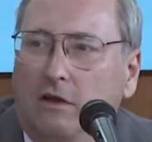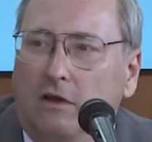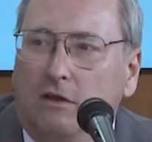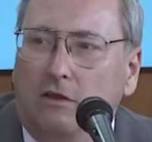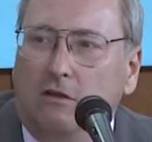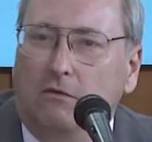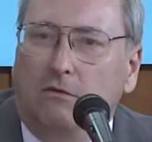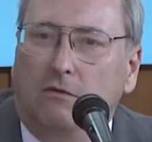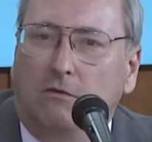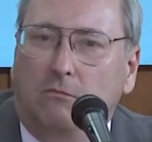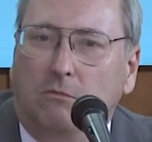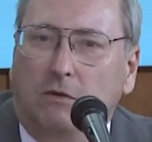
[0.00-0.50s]

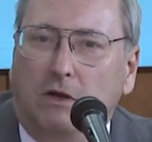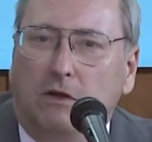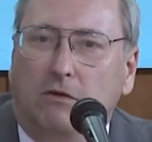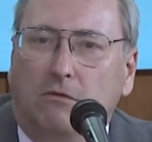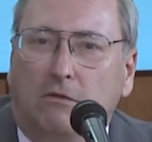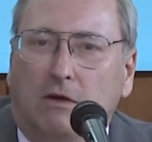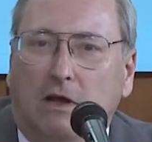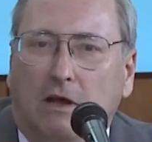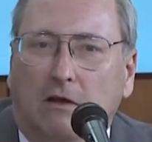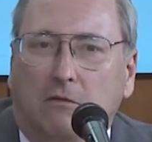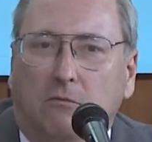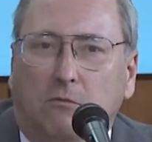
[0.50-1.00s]
We do
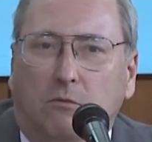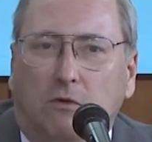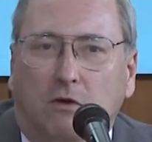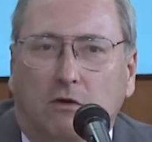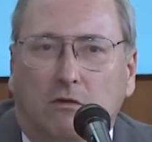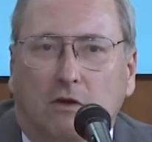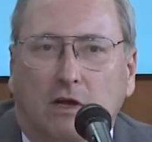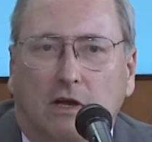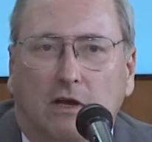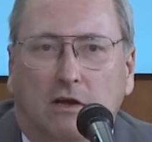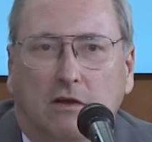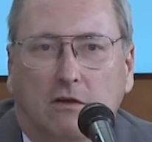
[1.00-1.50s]
not
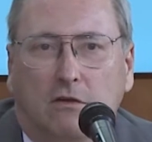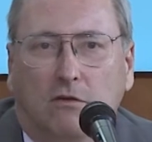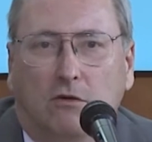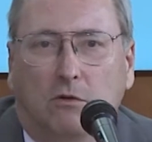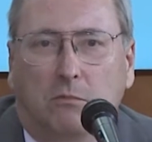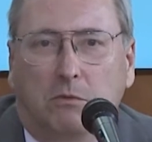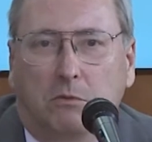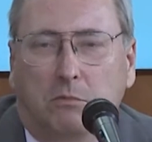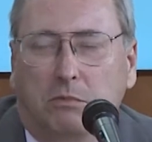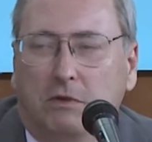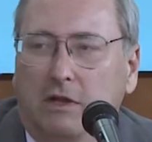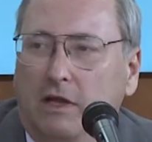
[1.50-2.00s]
work like a
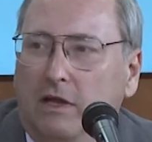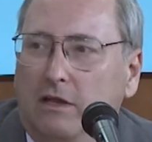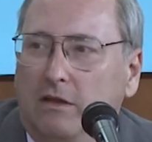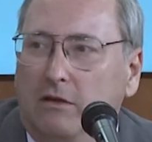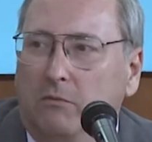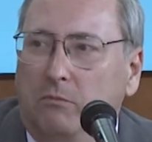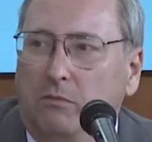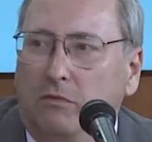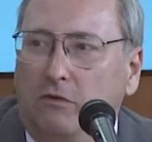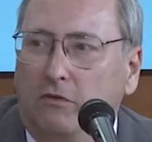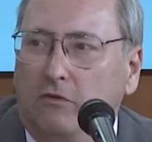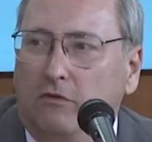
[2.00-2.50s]
normal plant
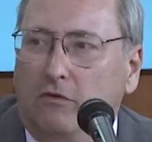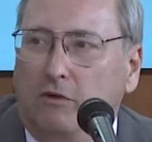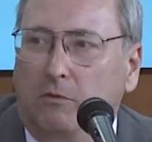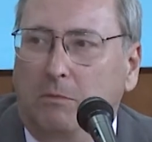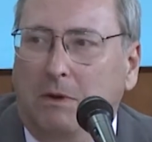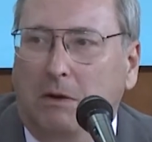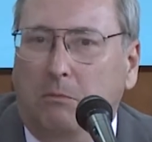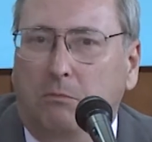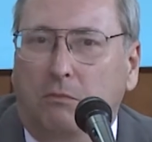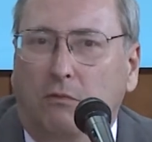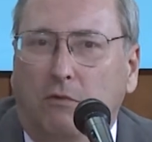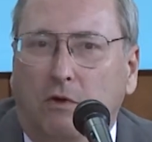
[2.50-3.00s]
that burns only
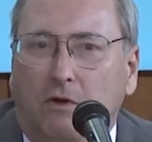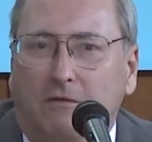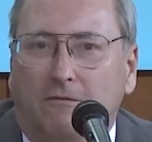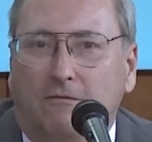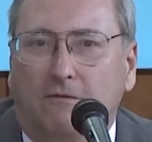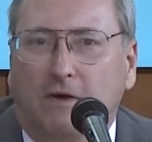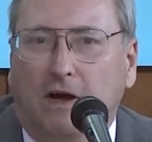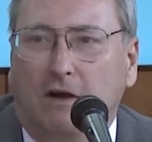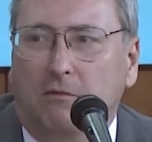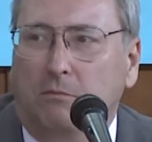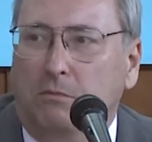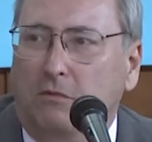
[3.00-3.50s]
about
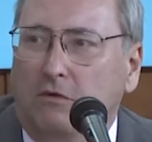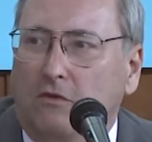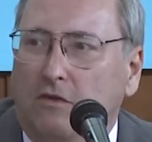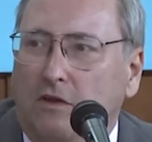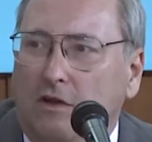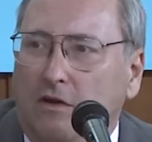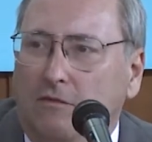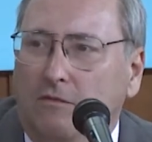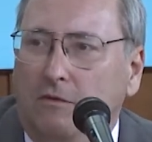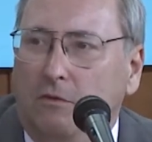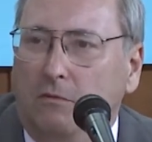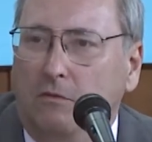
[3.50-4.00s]

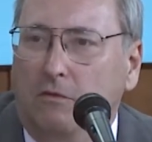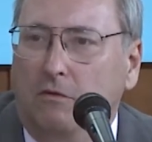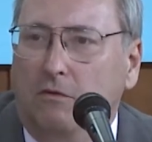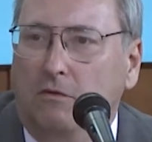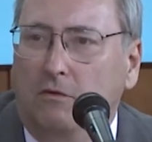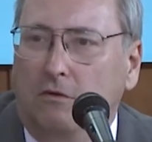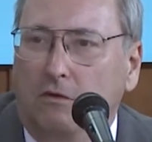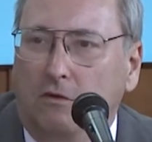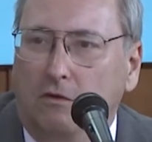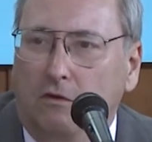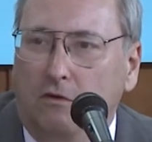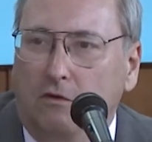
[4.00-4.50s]
0.5% of the
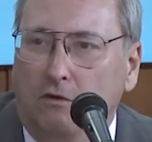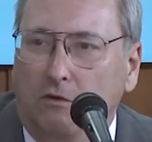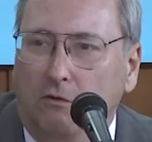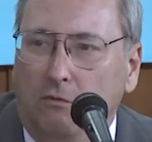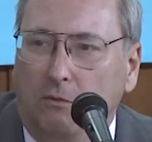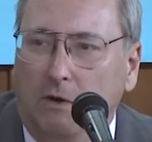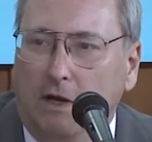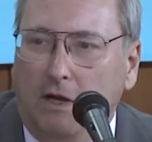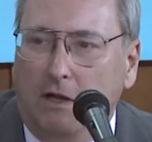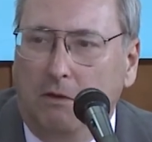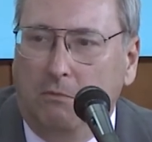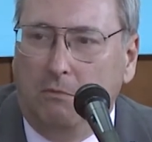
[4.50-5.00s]

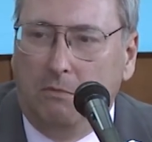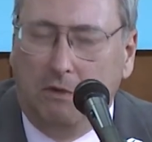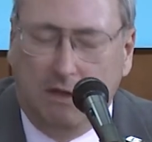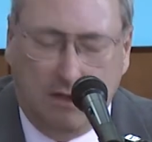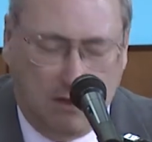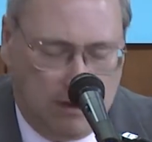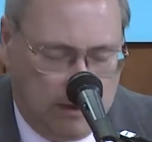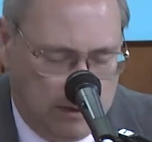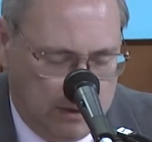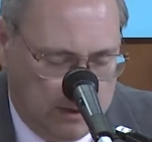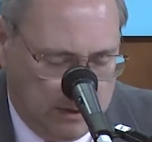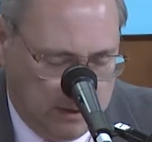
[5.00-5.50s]
uranium.
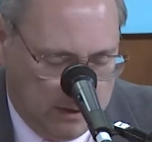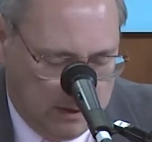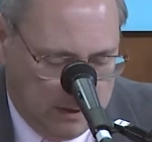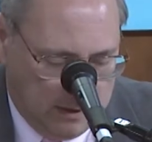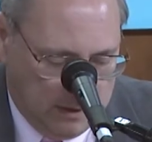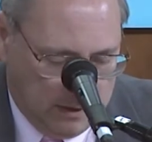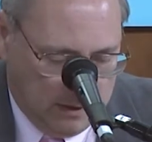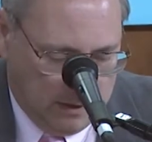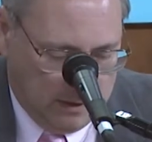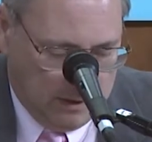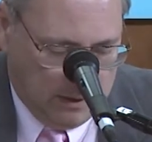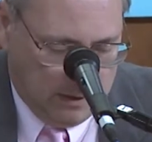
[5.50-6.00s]

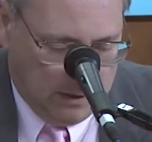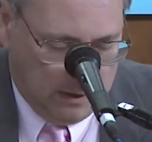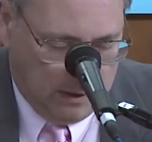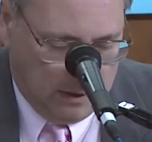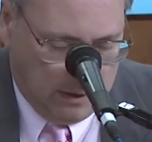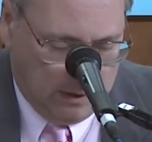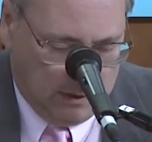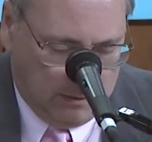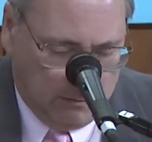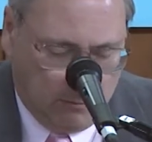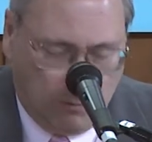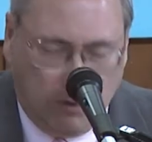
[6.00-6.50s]

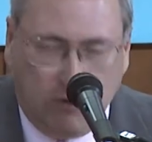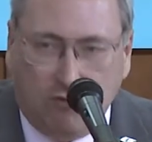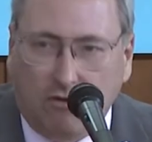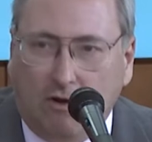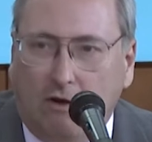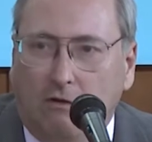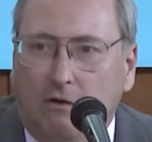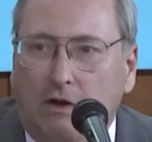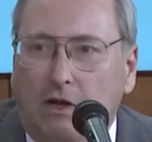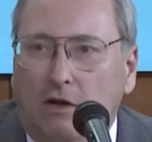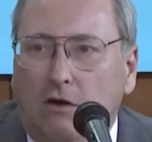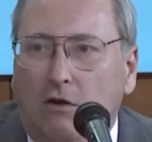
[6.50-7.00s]
We
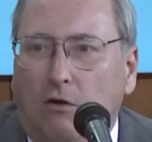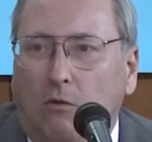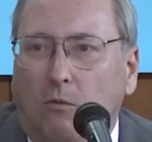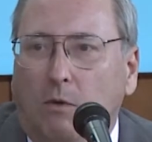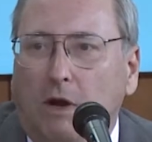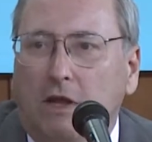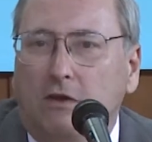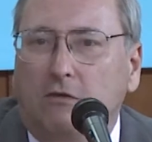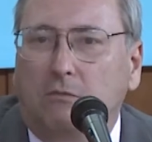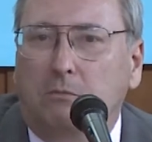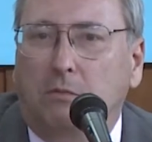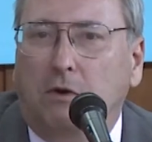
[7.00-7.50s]
generate no
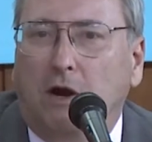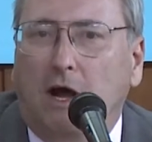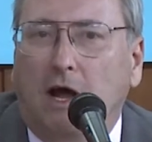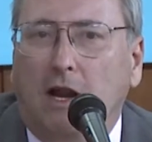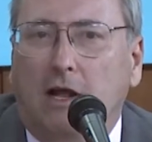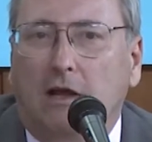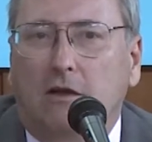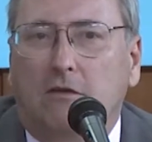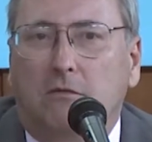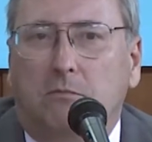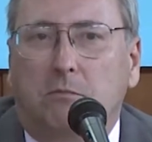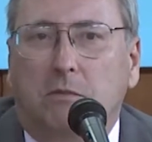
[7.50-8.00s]
waste
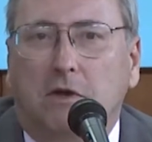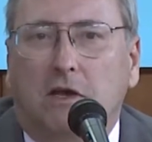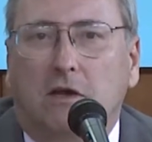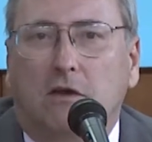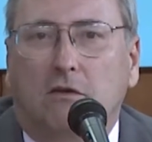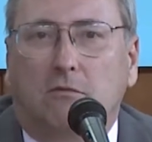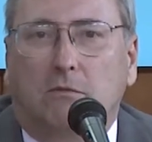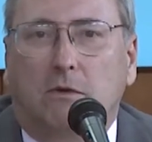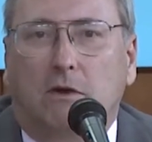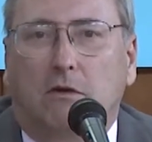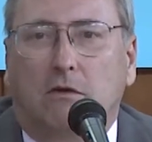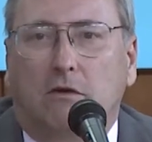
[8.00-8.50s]
products
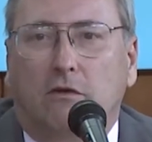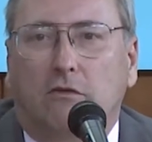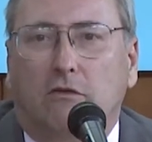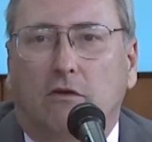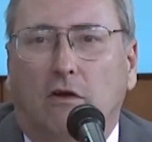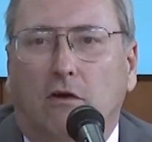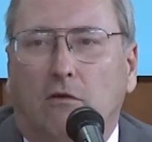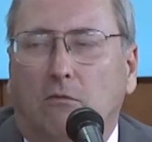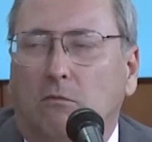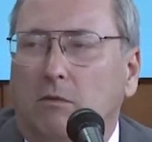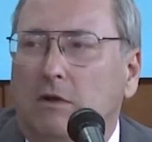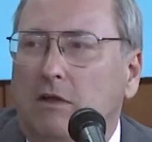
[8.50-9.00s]
because we are a
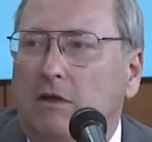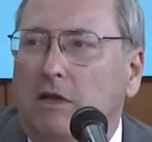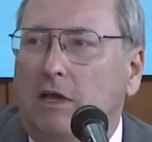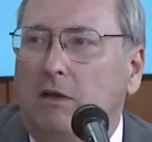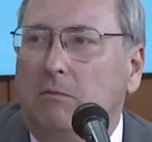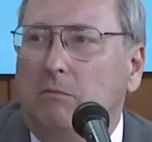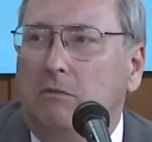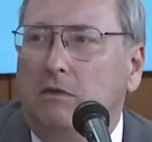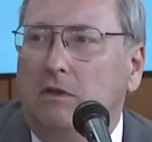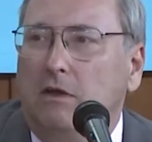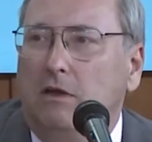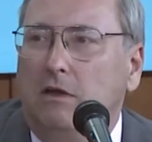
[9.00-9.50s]
salt. We
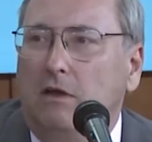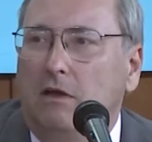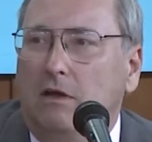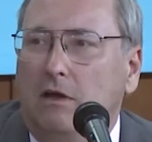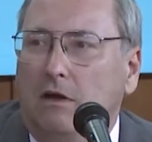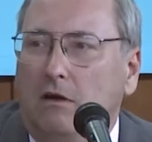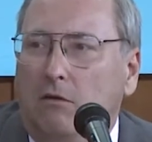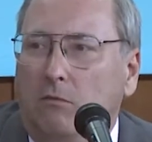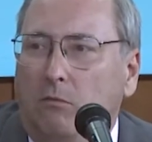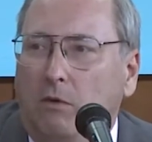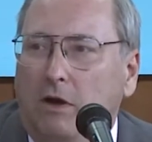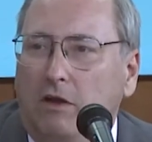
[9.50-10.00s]
keep
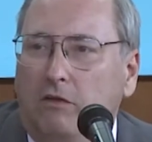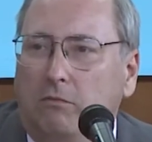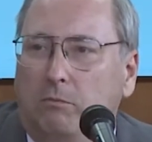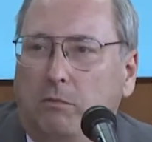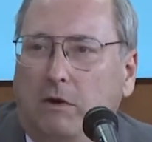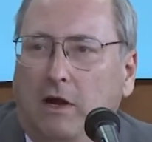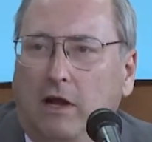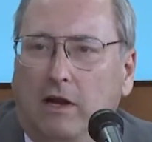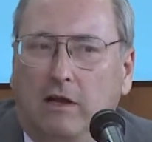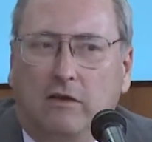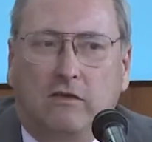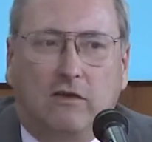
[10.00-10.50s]
the waste
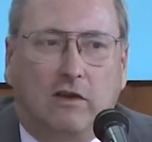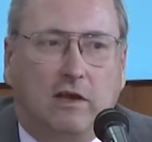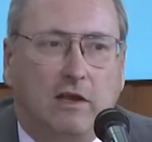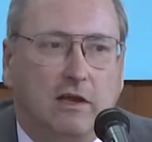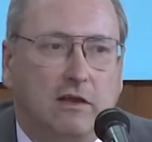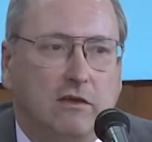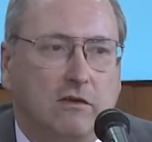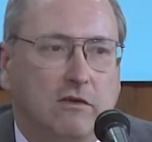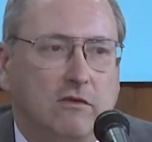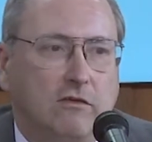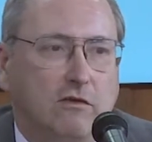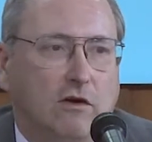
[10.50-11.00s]
products
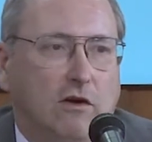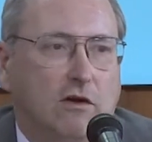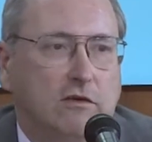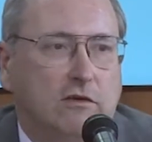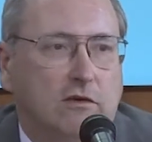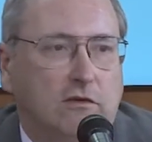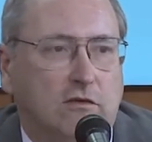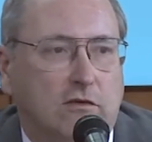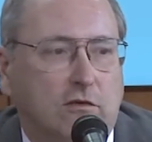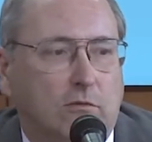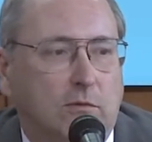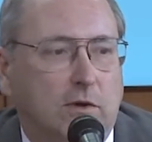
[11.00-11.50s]
in the salt
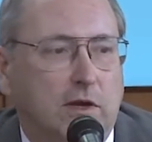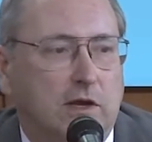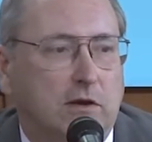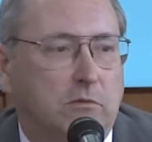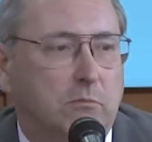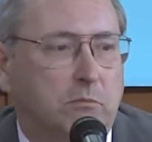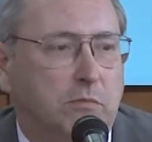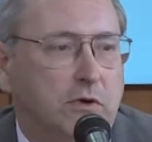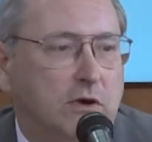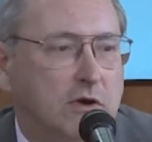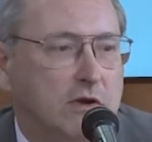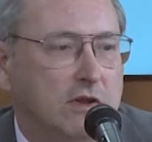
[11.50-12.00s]
until we
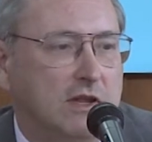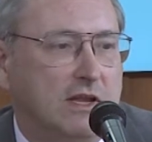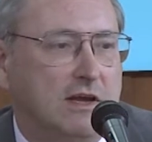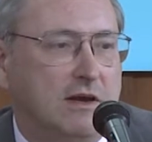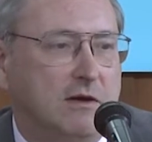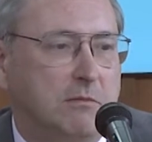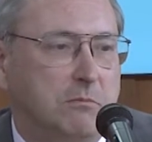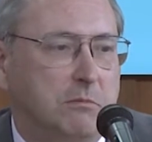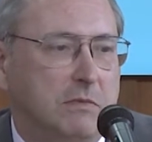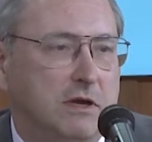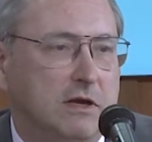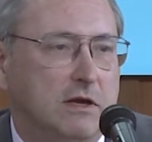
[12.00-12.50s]
can burn
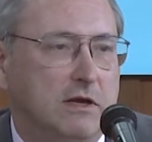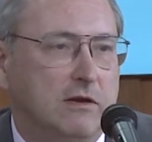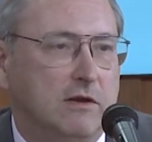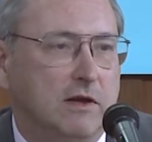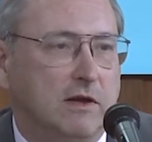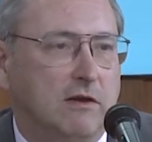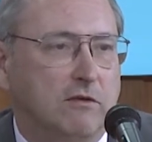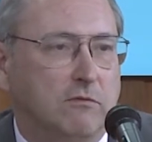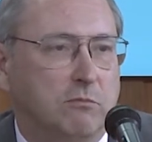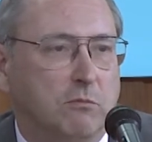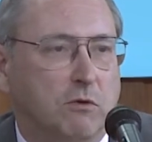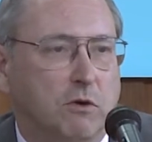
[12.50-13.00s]
them
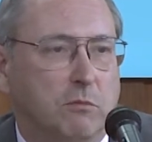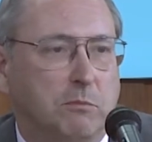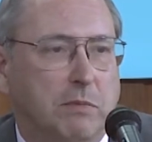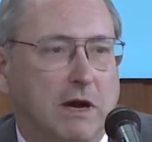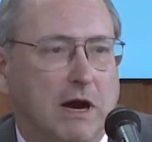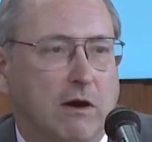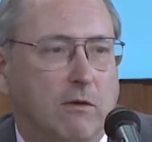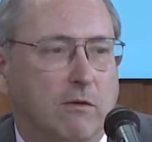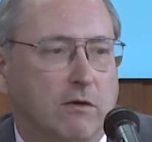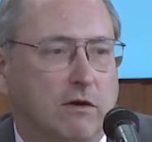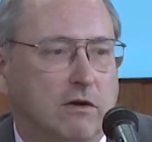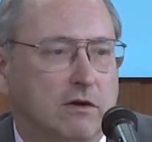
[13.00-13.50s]
as more
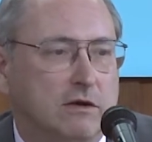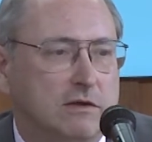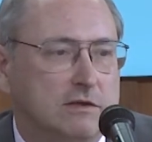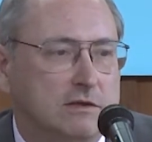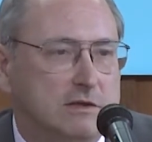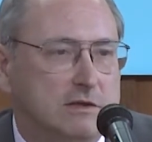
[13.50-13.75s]
power.